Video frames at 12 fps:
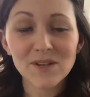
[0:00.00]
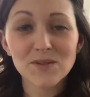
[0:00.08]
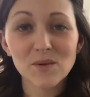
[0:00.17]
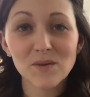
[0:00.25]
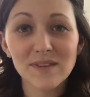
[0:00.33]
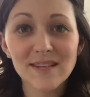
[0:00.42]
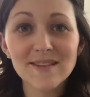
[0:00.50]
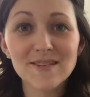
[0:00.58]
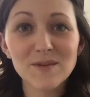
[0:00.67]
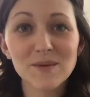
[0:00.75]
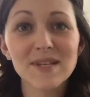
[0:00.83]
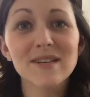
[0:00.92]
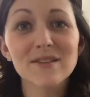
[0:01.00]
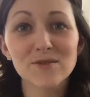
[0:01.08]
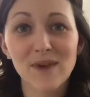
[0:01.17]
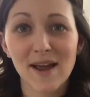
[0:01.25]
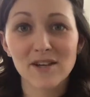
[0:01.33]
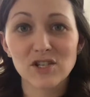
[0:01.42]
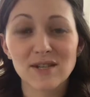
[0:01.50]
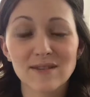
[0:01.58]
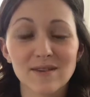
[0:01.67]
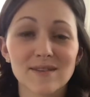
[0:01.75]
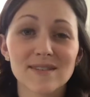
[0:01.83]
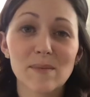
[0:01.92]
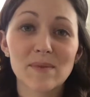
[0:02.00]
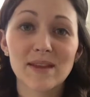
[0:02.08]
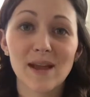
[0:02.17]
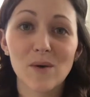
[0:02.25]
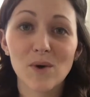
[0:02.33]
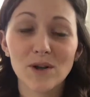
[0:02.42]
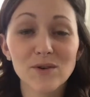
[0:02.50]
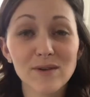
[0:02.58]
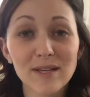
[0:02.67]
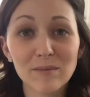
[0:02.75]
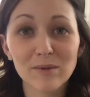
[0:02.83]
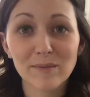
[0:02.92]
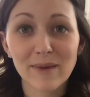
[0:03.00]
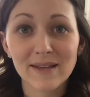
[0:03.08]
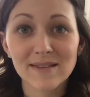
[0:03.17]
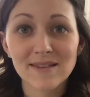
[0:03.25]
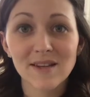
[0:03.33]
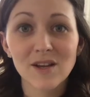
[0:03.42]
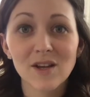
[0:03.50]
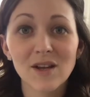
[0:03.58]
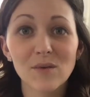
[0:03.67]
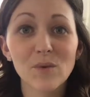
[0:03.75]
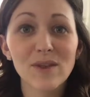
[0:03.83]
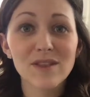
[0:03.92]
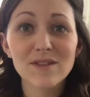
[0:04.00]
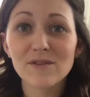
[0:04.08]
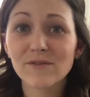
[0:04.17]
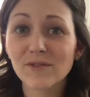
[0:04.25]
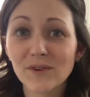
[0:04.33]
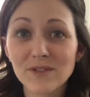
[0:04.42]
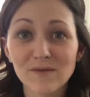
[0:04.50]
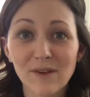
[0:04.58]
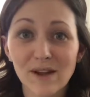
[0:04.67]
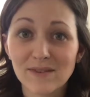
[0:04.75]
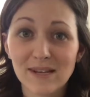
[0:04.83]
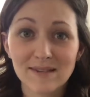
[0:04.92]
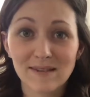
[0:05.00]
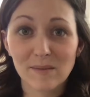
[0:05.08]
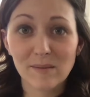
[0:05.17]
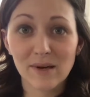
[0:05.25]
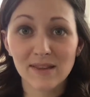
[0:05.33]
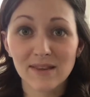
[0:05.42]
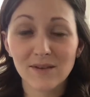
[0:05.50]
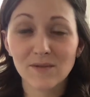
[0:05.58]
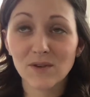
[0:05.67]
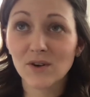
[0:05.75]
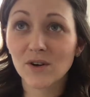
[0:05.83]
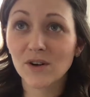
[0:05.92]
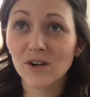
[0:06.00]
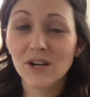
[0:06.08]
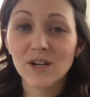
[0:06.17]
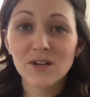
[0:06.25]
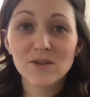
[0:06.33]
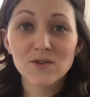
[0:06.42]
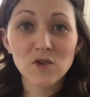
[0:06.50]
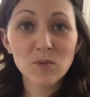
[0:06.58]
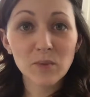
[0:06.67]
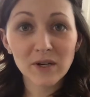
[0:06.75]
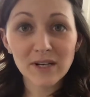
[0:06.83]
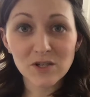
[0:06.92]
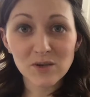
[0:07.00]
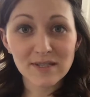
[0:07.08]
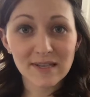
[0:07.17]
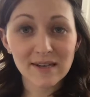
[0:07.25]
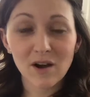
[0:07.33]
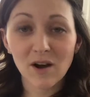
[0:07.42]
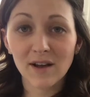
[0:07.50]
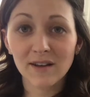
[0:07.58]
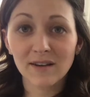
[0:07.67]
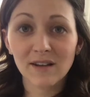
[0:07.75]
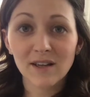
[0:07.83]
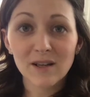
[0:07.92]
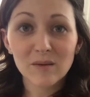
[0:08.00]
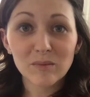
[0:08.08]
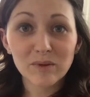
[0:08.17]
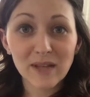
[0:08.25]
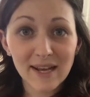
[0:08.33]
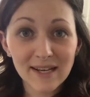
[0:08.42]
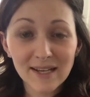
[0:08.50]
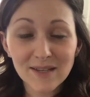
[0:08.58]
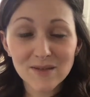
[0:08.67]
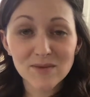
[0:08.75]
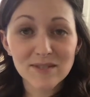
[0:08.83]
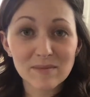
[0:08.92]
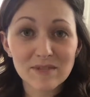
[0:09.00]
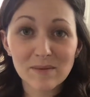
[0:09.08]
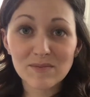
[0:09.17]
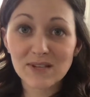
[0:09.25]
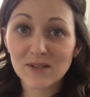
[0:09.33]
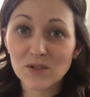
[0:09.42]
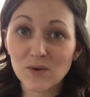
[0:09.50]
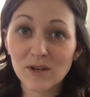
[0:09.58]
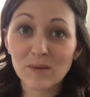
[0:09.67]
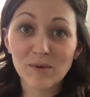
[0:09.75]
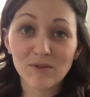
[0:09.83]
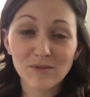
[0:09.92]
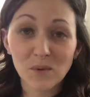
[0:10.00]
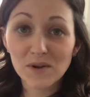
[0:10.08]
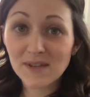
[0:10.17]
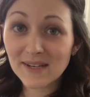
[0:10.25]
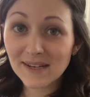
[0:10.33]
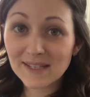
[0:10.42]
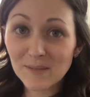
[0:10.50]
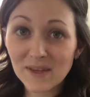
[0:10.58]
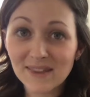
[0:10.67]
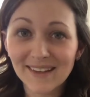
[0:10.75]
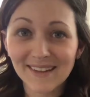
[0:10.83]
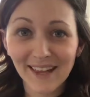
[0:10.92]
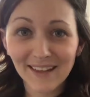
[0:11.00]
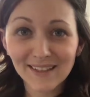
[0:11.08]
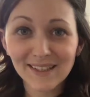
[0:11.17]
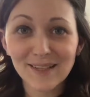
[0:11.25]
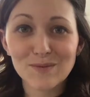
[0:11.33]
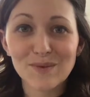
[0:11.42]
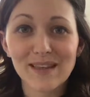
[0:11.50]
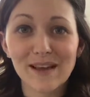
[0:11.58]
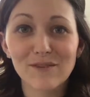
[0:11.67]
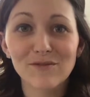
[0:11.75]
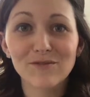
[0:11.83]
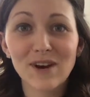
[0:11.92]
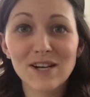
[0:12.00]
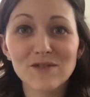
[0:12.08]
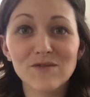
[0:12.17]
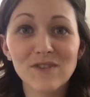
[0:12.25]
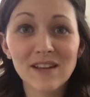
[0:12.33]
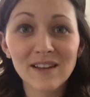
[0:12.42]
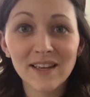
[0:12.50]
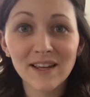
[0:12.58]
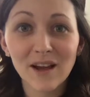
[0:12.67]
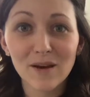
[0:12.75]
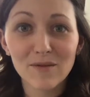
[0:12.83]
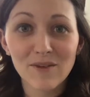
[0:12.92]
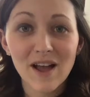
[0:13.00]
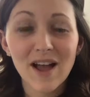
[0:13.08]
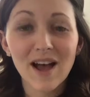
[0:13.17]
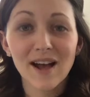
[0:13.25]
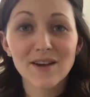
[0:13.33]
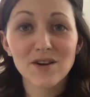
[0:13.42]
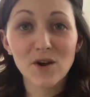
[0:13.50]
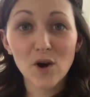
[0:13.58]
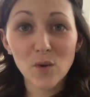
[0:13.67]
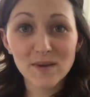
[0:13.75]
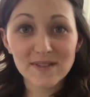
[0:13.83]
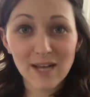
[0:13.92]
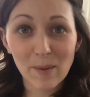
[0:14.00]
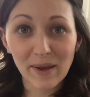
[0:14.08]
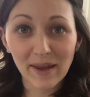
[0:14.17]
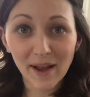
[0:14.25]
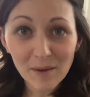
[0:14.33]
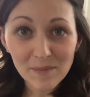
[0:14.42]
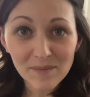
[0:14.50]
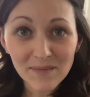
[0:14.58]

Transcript: So these three strategies are something I want you to implement within the first five days of the month. If you're super interested on planning it, so sometimes I do it before the next month, again, it gives me that fresh feeling of I know what's coming up